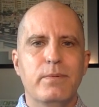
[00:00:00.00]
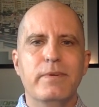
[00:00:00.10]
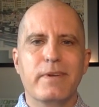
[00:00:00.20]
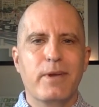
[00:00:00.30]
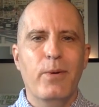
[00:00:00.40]
we
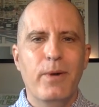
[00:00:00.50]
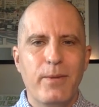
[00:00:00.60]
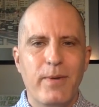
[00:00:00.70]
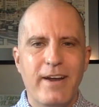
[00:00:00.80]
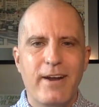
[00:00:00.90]
didn't go.
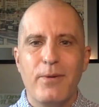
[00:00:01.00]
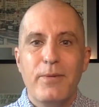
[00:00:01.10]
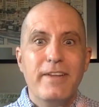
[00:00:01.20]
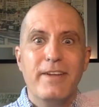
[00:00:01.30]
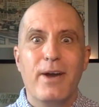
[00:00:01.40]

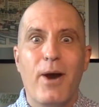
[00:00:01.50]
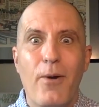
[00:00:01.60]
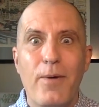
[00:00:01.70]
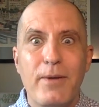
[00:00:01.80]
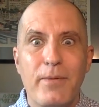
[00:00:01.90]
We didn't
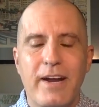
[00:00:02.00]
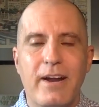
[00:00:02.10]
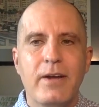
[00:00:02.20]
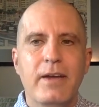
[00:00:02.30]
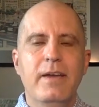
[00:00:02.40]
go
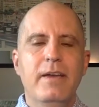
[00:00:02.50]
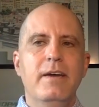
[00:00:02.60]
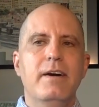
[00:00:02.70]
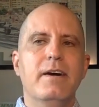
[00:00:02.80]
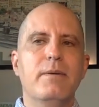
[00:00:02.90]
anywhere,
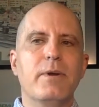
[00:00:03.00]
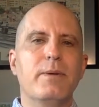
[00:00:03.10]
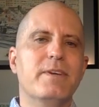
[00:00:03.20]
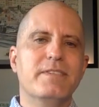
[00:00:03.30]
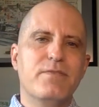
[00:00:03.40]

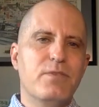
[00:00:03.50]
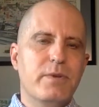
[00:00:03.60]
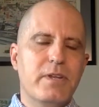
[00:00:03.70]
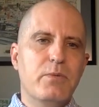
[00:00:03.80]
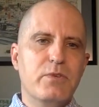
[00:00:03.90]
right? Because
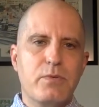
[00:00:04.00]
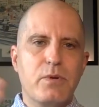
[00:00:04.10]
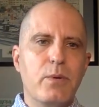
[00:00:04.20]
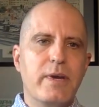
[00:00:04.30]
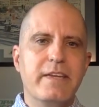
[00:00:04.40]
everybody was
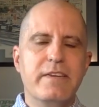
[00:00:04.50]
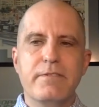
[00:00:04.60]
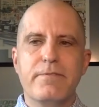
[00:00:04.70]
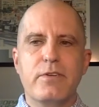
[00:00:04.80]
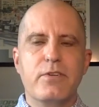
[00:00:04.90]
rowing in
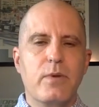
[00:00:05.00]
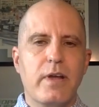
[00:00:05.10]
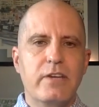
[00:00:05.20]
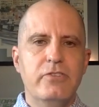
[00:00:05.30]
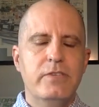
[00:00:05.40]
different
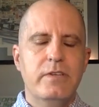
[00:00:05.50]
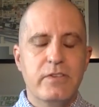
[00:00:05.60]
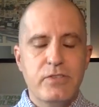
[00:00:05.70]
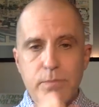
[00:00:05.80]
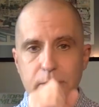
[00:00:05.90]
directions.
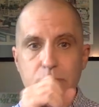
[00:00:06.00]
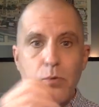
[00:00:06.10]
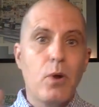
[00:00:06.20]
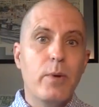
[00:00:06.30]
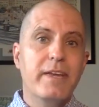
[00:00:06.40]

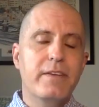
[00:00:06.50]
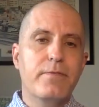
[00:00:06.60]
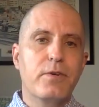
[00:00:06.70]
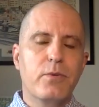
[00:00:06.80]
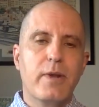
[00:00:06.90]
Rowing in
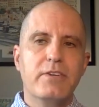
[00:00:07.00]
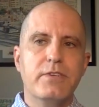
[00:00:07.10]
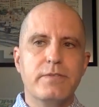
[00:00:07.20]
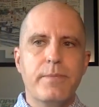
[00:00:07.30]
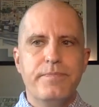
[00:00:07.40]
different
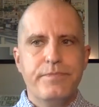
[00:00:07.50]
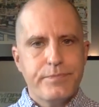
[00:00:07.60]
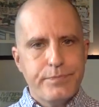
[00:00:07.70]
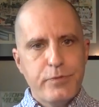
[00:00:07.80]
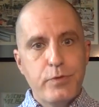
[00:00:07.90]
directions.
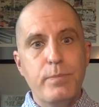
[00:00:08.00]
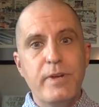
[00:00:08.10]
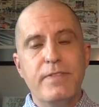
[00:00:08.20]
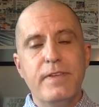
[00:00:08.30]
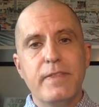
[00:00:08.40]
So the
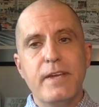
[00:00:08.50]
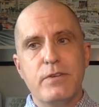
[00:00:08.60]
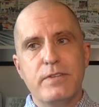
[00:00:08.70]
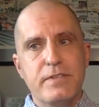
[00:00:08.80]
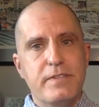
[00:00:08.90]
big thing there
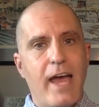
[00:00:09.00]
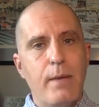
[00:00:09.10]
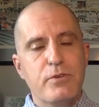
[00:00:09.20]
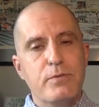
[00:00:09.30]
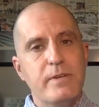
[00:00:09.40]
is
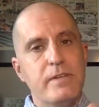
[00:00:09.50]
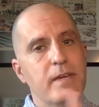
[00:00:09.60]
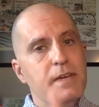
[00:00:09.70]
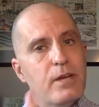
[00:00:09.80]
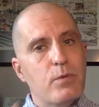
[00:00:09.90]
establishment
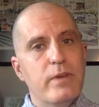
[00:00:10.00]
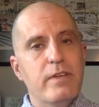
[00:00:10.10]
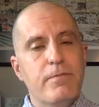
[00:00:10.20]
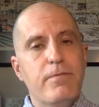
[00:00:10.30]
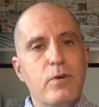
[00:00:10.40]
and
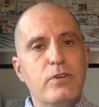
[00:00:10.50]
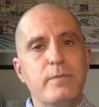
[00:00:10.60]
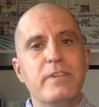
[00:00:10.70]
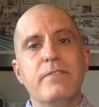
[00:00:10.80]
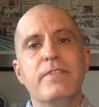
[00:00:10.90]

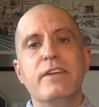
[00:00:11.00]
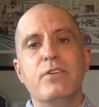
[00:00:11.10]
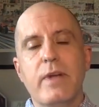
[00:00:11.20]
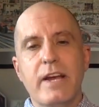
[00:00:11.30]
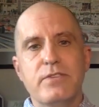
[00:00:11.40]
reinforcement of that
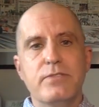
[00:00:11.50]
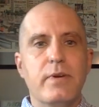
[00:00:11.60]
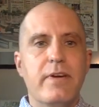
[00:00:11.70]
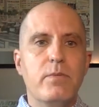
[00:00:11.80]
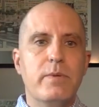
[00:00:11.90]
direction,
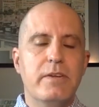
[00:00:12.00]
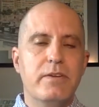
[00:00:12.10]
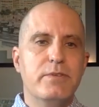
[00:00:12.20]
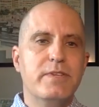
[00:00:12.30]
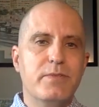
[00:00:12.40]
so everybody
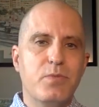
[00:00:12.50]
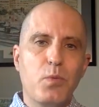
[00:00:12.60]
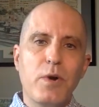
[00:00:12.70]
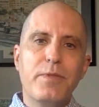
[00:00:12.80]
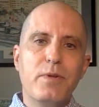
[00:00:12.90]
understands
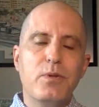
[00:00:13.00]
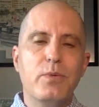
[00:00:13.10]
what they're